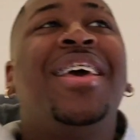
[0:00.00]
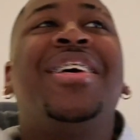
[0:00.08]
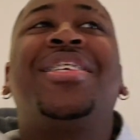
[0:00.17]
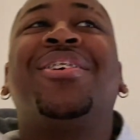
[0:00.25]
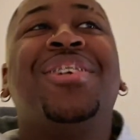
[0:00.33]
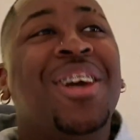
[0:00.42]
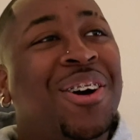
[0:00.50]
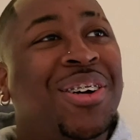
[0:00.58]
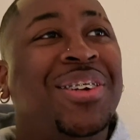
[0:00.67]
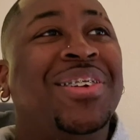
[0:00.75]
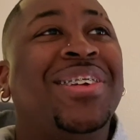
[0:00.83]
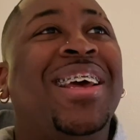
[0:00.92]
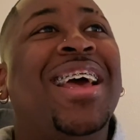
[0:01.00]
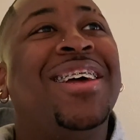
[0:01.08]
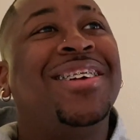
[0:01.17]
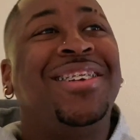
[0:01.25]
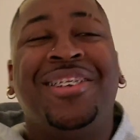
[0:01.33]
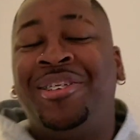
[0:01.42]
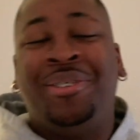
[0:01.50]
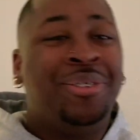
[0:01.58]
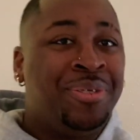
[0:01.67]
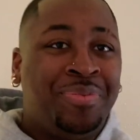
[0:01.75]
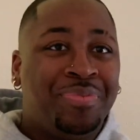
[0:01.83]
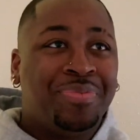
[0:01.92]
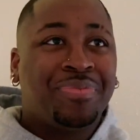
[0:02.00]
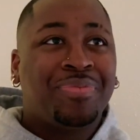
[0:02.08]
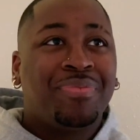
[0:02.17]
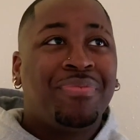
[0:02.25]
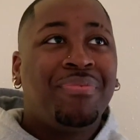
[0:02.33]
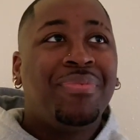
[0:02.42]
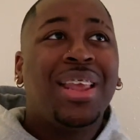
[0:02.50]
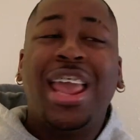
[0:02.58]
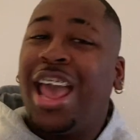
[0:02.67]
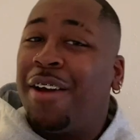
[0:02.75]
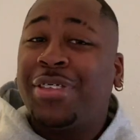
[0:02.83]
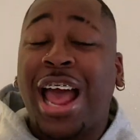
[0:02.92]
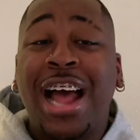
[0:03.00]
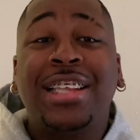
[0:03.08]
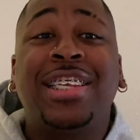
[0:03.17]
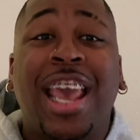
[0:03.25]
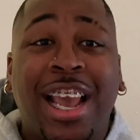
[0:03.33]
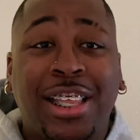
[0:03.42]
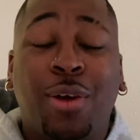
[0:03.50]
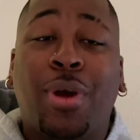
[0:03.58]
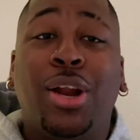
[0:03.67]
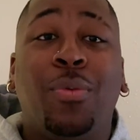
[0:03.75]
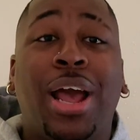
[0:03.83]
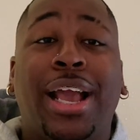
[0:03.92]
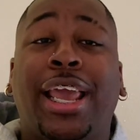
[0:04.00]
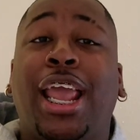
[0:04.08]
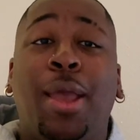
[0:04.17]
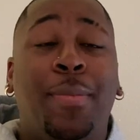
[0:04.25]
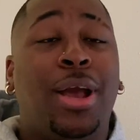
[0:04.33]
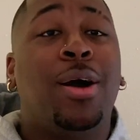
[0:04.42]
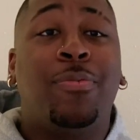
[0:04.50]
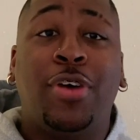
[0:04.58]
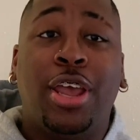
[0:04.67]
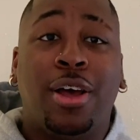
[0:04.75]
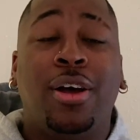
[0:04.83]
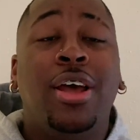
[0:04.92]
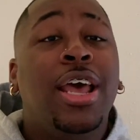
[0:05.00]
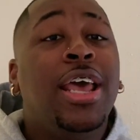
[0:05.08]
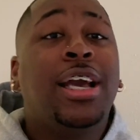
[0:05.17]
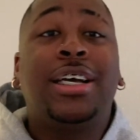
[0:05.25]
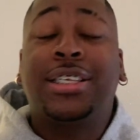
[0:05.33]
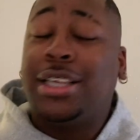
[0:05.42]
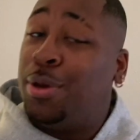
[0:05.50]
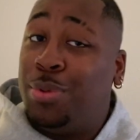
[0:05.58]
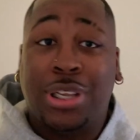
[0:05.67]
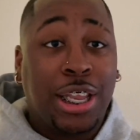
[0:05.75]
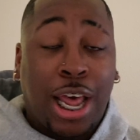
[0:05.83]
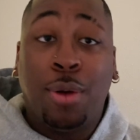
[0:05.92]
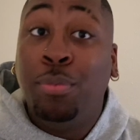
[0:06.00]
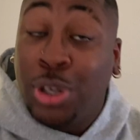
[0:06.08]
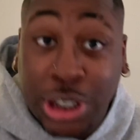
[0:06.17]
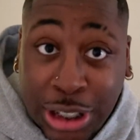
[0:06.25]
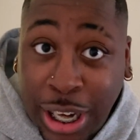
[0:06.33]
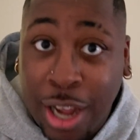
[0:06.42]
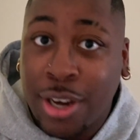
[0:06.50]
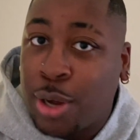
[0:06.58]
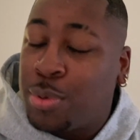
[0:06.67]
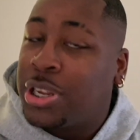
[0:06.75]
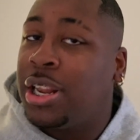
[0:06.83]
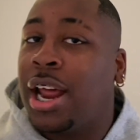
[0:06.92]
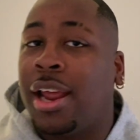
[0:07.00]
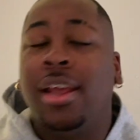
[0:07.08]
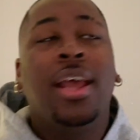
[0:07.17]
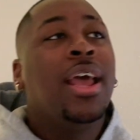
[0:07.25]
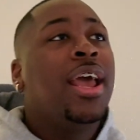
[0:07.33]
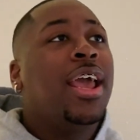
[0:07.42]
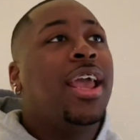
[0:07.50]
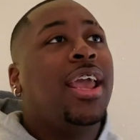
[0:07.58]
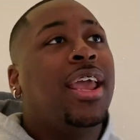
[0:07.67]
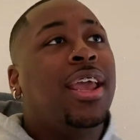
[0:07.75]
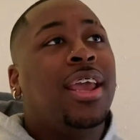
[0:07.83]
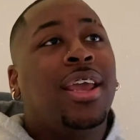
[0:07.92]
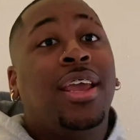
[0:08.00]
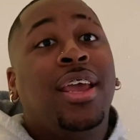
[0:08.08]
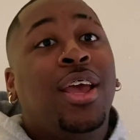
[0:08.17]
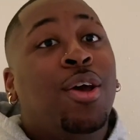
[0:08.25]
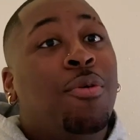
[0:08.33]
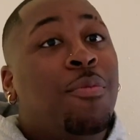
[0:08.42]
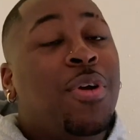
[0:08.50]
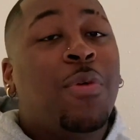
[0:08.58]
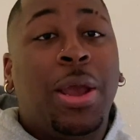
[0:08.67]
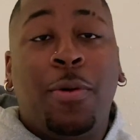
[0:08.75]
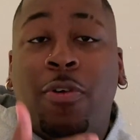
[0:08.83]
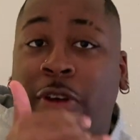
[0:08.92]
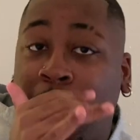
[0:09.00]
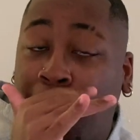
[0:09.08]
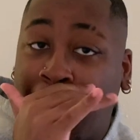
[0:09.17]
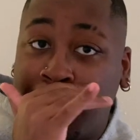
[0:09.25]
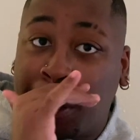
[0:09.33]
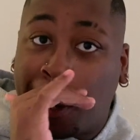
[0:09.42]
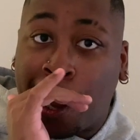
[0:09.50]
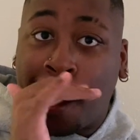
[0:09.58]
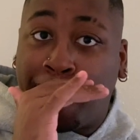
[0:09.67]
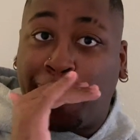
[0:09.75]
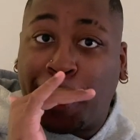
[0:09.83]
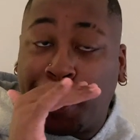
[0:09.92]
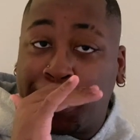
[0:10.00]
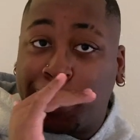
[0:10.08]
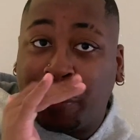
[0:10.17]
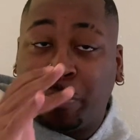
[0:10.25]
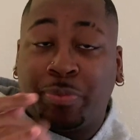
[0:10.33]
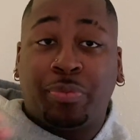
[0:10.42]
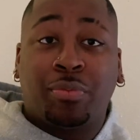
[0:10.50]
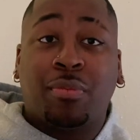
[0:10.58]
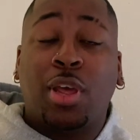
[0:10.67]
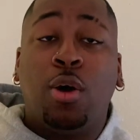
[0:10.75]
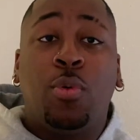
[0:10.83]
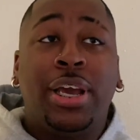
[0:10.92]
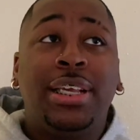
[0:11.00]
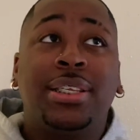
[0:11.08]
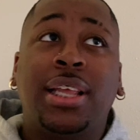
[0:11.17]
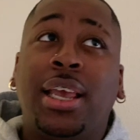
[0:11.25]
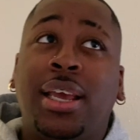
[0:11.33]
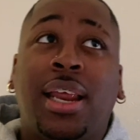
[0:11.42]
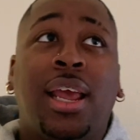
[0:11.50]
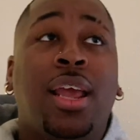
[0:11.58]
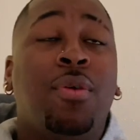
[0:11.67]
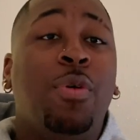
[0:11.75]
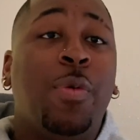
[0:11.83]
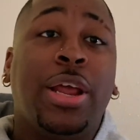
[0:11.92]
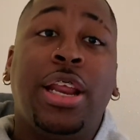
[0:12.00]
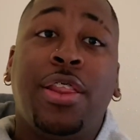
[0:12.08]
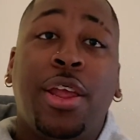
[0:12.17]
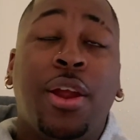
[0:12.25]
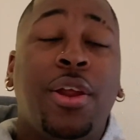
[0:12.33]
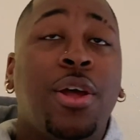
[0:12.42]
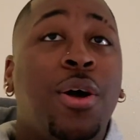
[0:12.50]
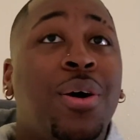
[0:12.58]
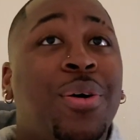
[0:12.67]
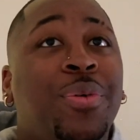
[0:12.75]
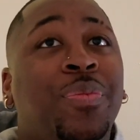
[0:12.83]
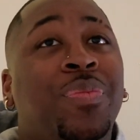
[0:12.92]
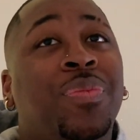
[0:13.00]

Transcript: So, yo, after I attacked it right away, I came back up for air. Because it was a lot of mussy down there. It was a lot. And we finally got to the complex of where he stayed at. We went in there, y'all.